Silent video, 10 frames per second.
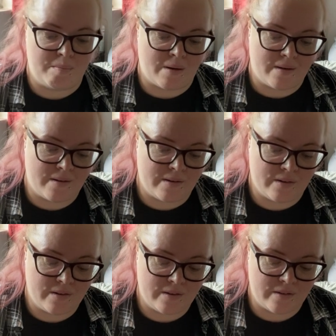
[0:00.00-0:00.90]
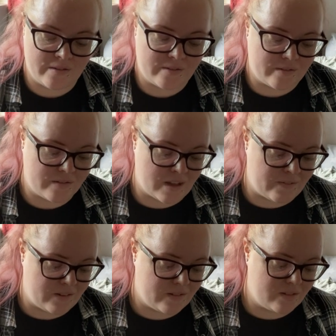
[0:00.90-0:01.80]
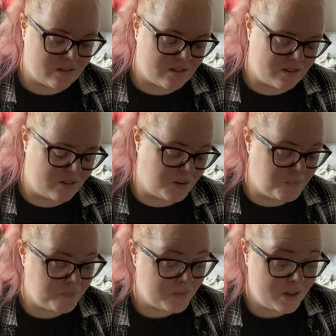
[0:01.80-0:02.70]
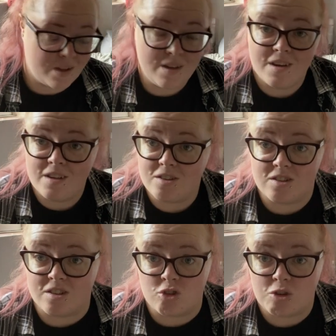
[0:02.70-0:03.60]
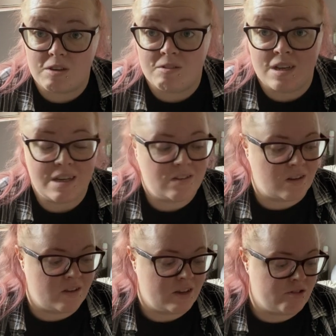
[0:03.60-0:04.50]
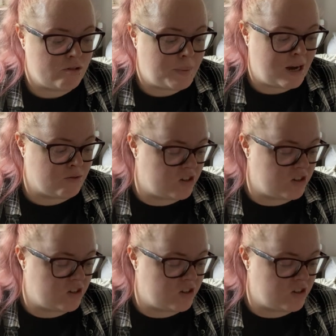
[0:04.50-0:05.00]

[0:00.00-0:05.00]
but then just a treat really. So they were £1